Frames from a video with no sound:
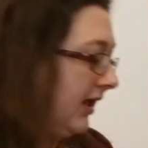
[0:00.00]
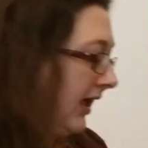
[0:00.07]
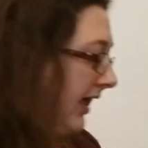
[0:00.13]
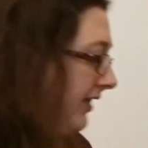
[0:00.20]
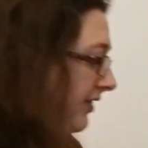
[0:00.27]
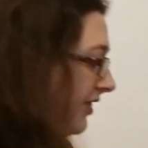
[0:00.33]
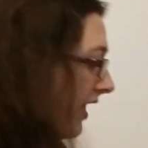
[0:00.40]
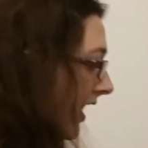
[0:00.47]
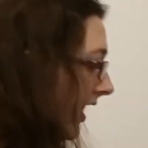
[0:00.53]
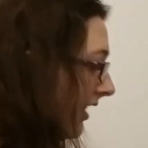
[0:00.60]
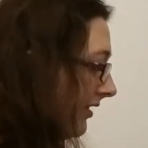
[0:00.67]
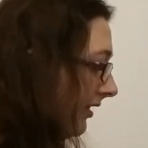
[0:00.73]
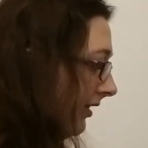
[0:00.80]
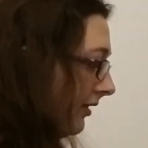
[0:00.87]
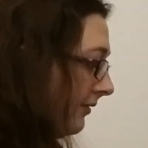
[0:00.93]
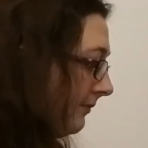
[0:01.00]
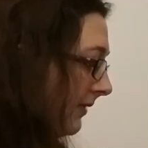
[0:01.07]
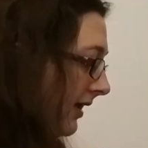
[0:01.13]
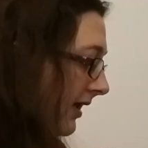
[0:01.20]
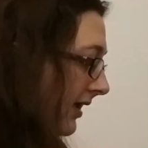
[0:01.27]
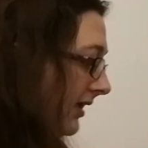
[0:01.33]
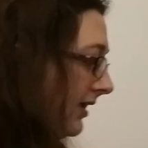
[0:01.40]
And then
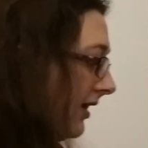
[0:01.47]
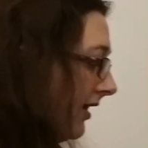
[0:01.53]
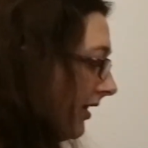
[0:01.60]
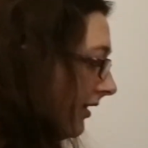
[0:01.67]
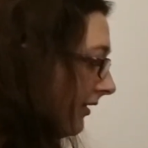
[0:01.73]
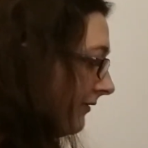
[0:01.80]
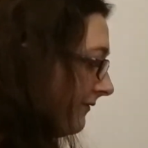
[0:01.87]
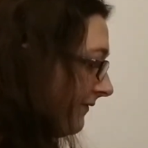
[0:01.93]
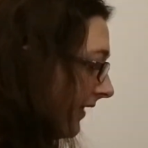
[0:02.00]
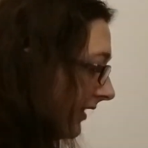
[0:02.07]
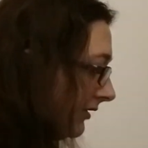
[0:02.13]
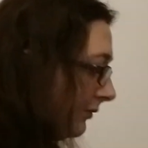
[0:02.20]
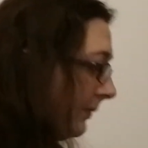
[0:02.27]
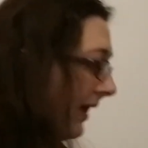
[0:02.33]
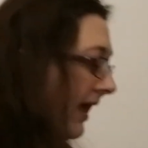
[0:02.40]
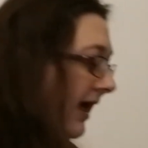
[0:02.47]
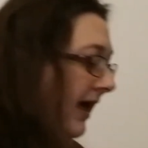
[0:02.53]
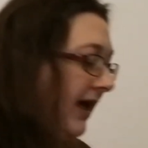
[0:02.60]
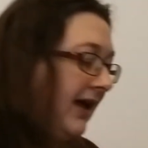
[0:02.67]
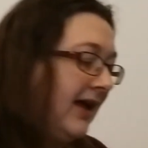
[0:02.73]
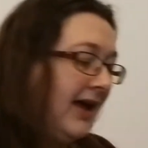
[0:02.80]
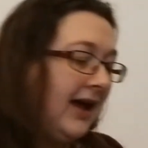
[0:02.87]
my final
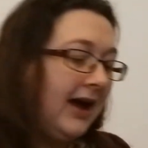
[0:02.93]
pair,